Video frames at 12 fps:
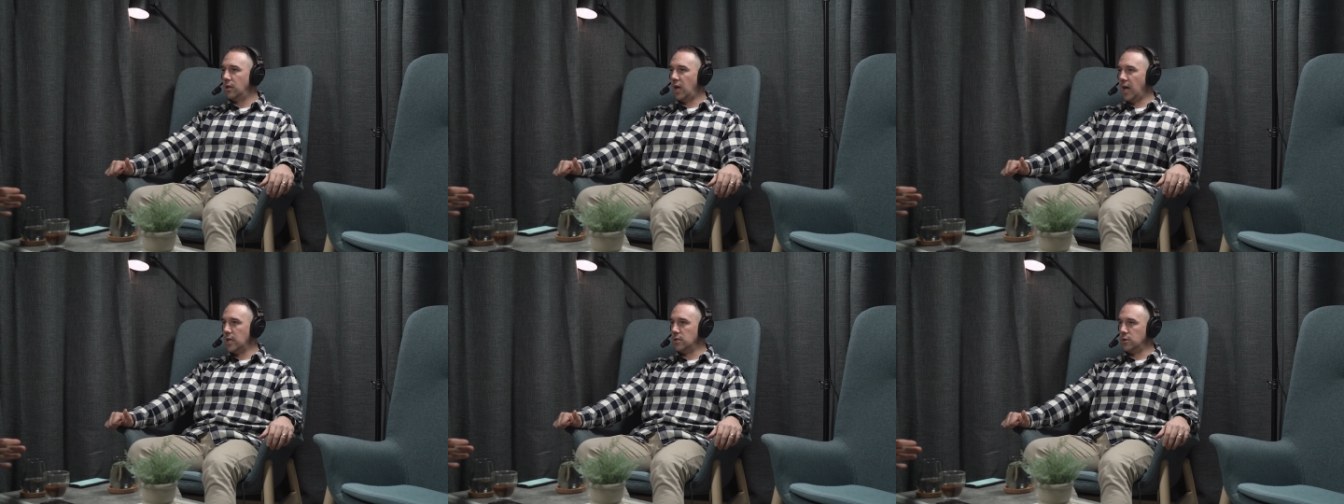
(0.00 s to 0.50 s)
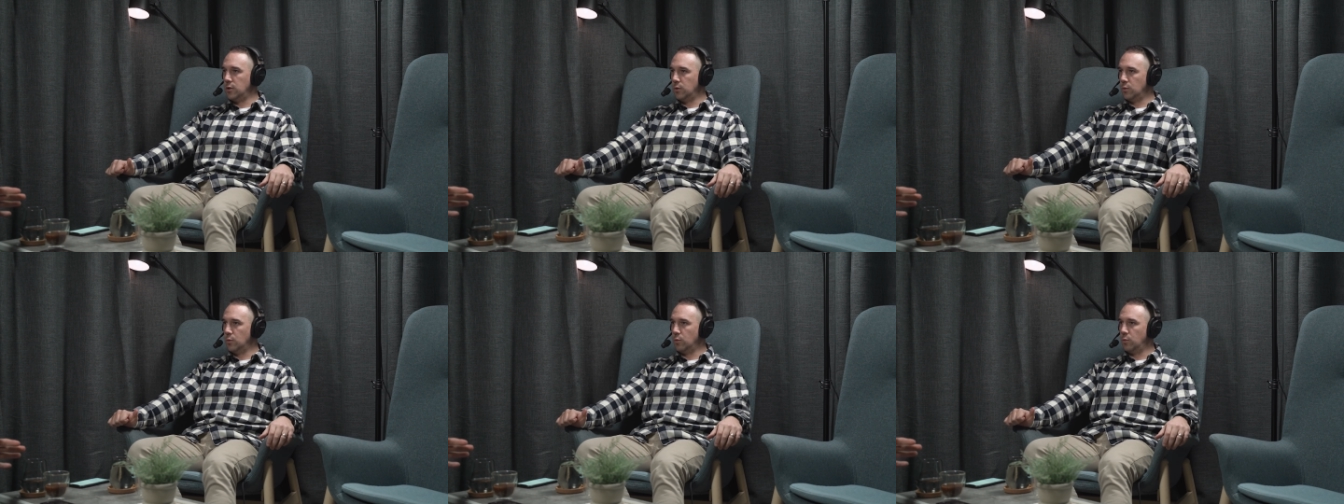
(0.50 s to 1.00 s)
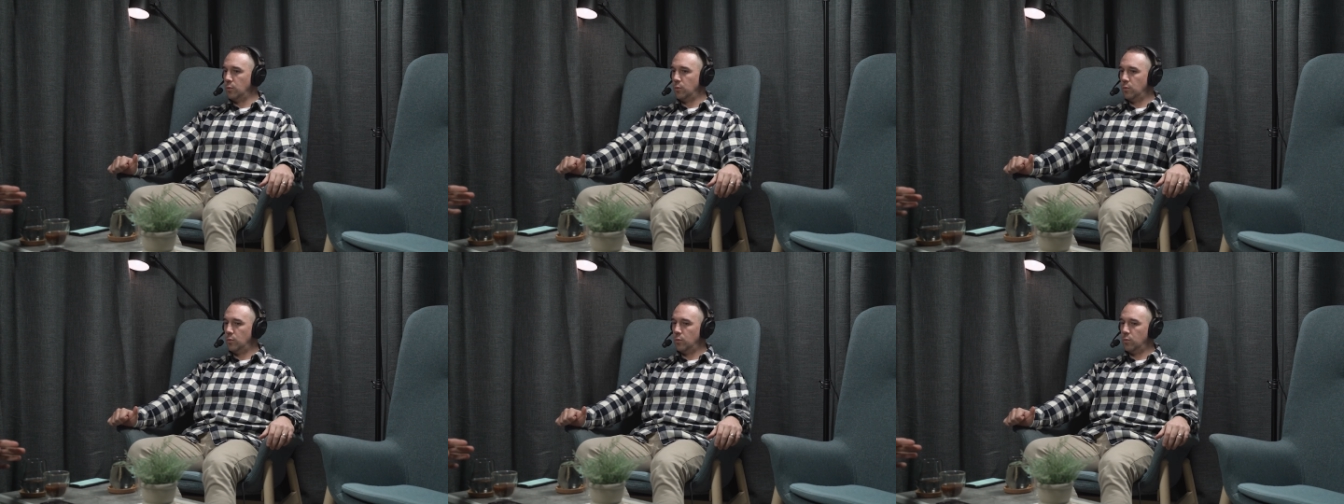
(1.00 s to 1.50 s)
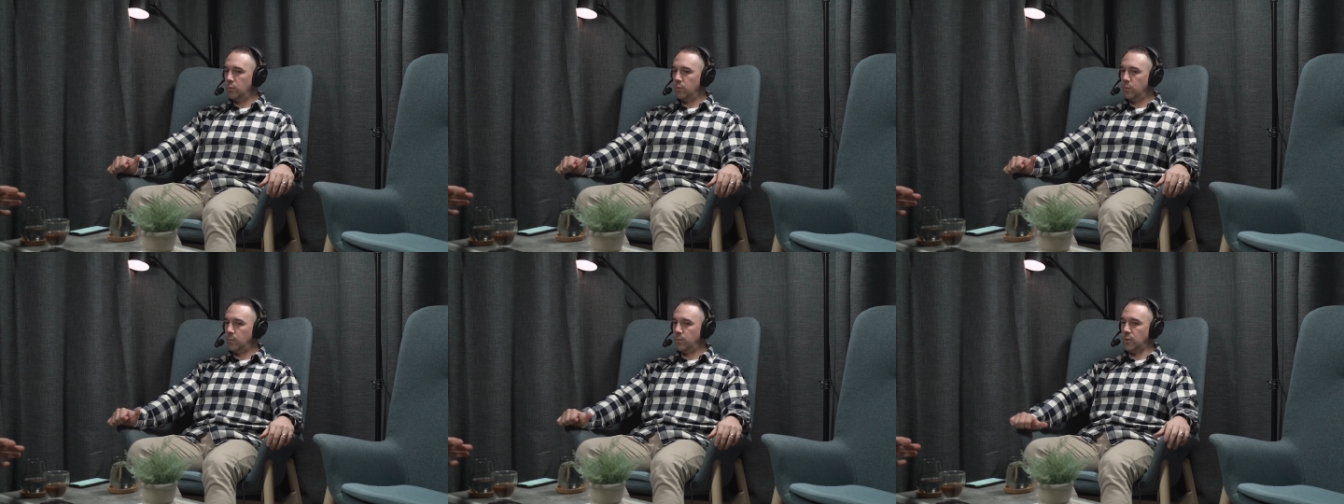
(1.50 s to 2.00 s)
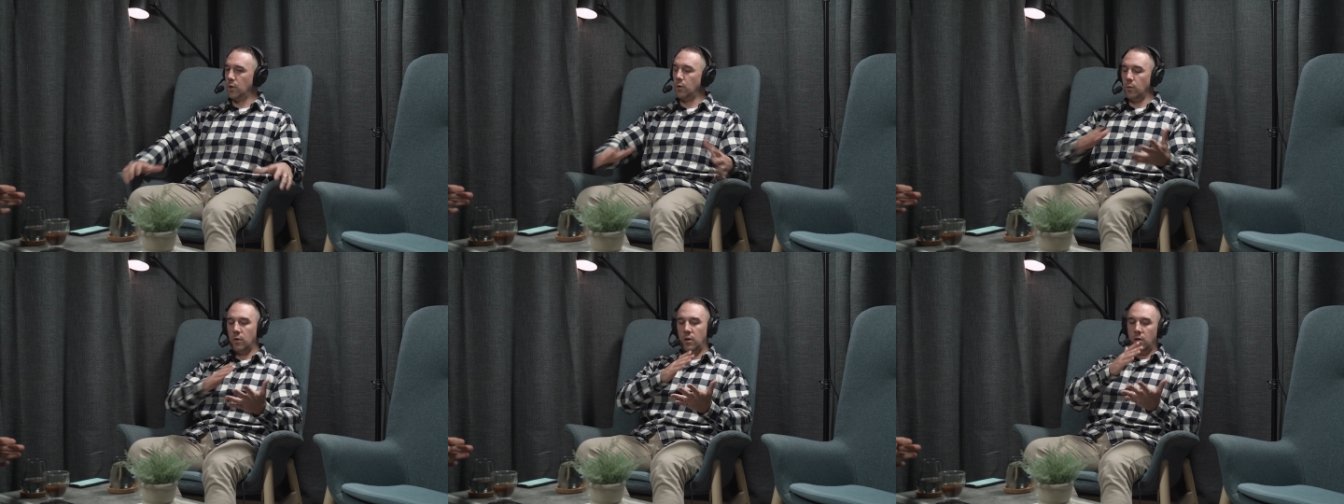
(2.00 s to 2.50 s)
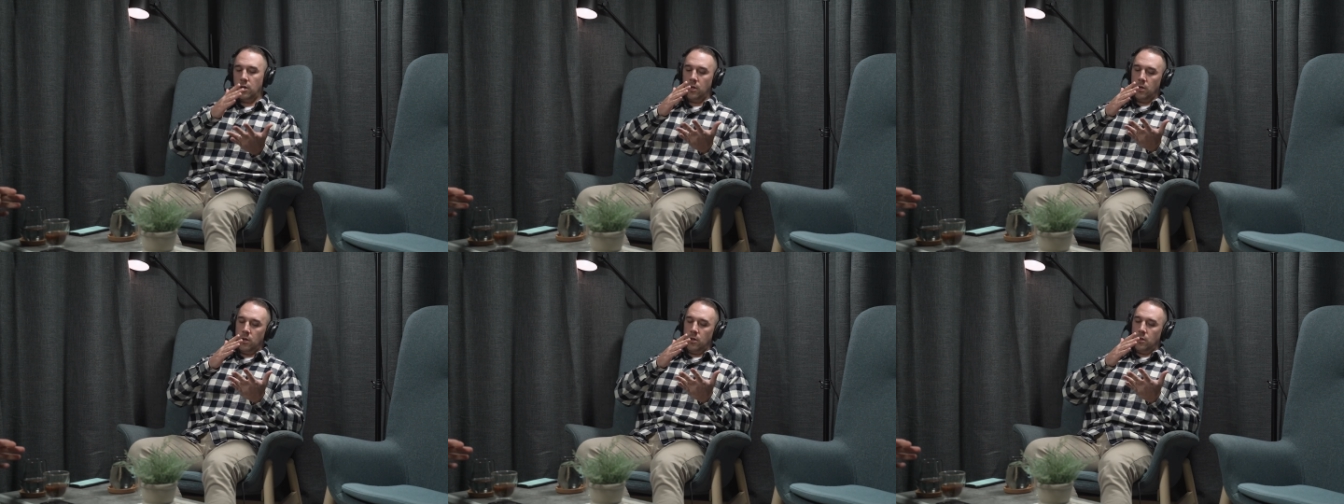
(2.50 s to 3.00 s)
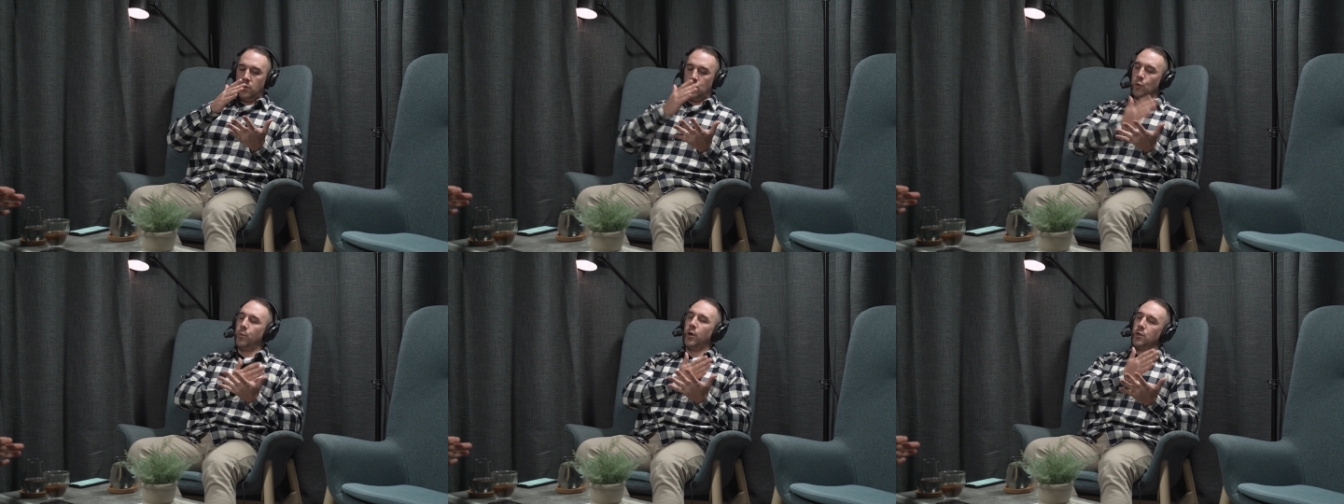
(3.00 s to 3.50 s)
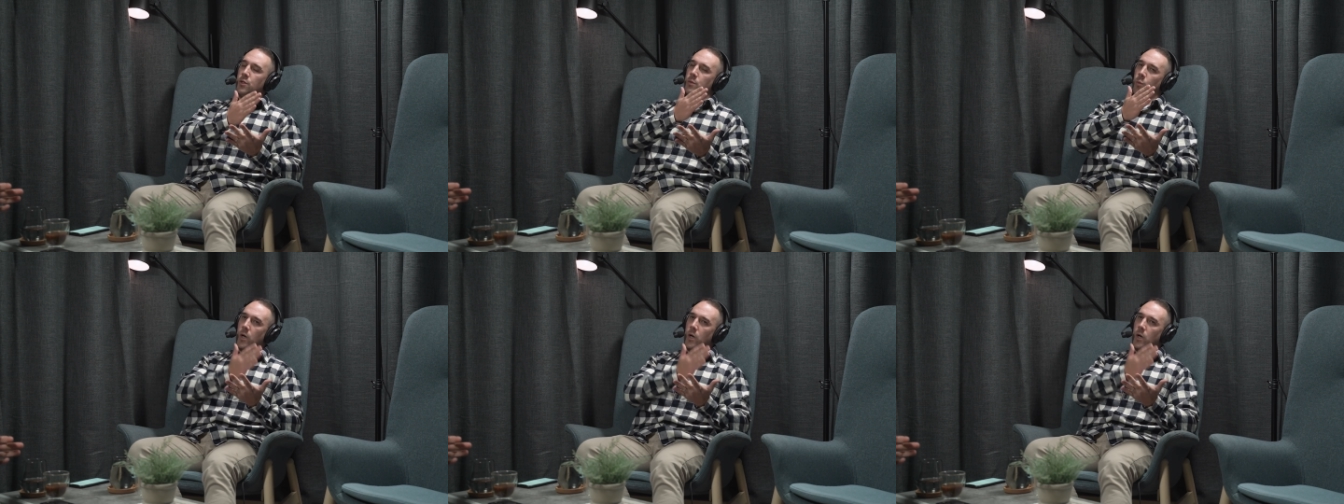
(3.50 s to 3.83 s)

And you so two approaches.